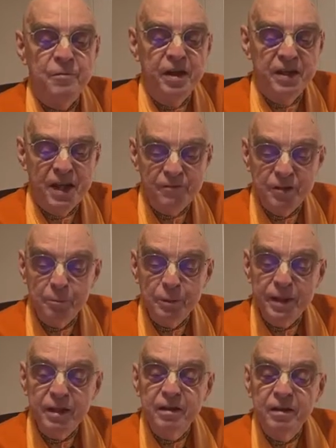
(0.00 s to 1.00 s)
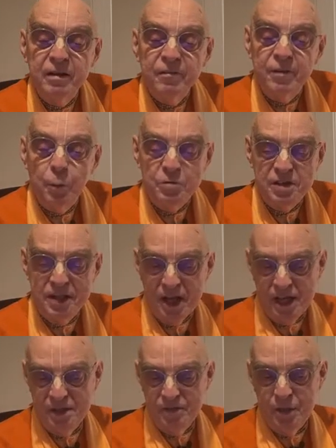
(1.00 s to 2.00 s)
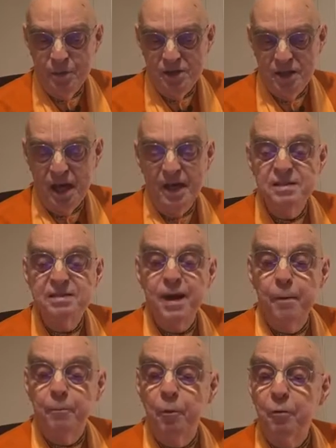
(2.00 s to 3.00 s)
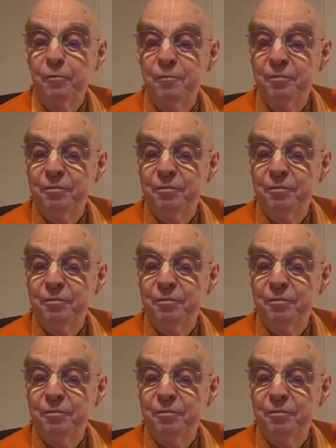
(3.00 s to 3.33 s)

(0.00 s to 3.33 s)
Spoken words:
inevitably there is a nice temple,